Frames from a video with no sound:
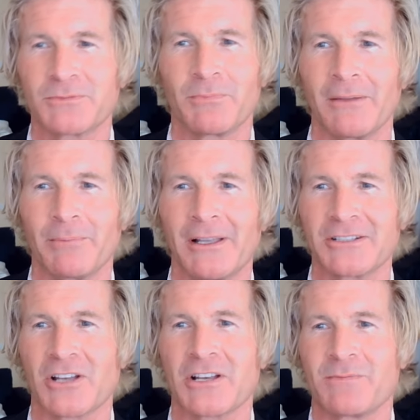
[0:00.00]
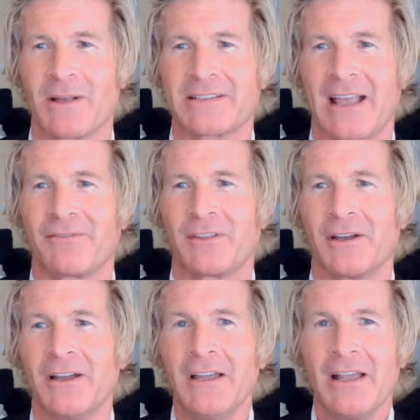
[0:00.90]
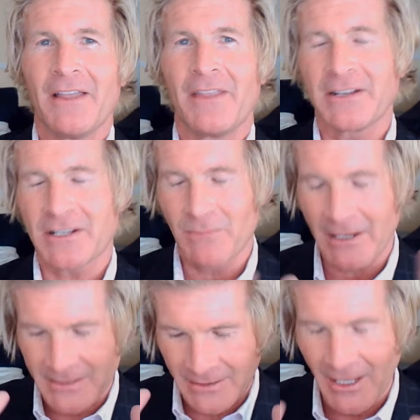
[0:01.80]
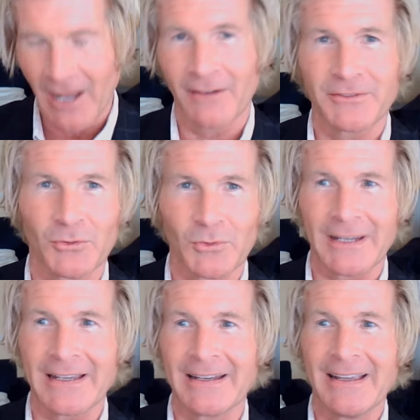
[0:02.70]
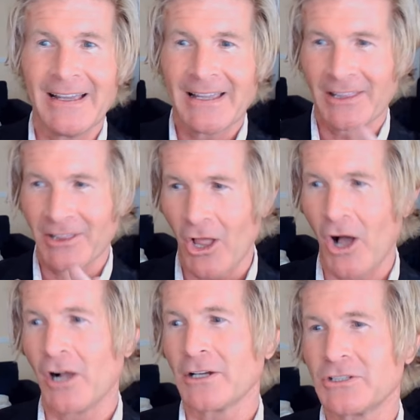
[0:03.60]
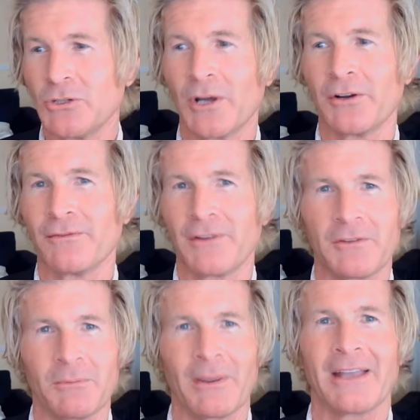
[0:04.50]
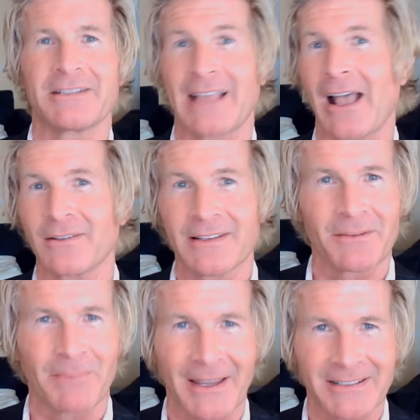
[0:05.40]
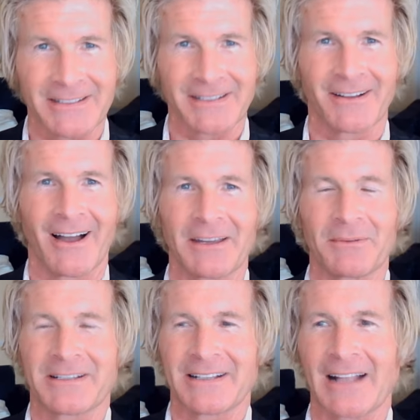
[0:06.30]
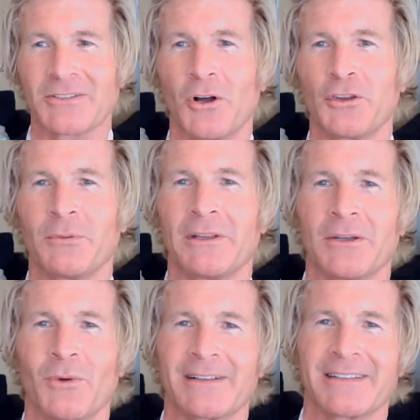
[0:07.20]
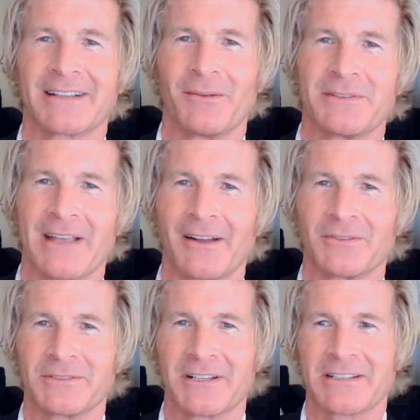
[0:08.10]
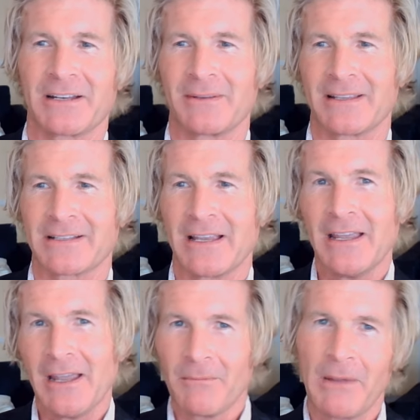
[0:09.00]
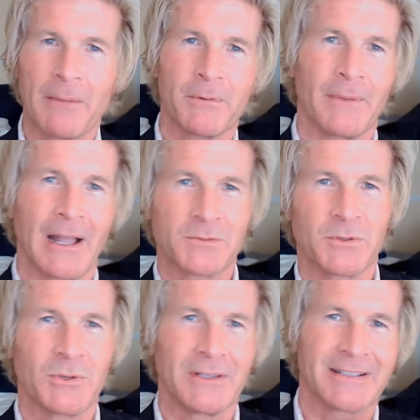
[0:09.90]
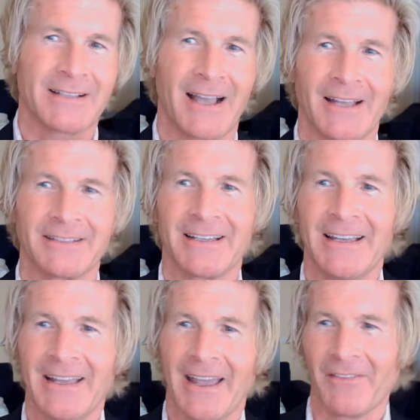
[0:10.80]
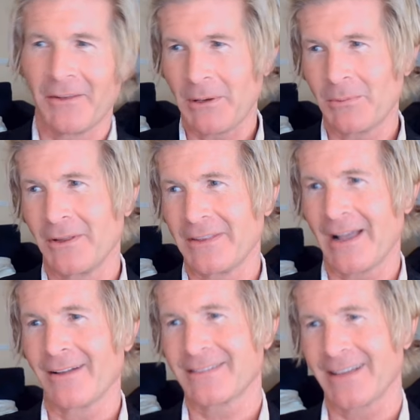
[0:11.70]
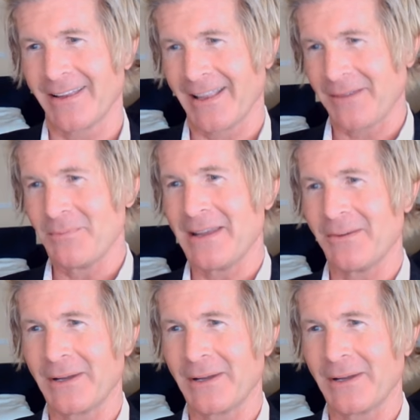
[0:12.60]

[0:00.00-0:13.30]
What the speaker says: Appellate judges must have they just must love to read long 250-page, thousands of pages of documents, because that's ultimately what this comes down to. It's just going to be this paper match between the sides, and then people on the outside like me,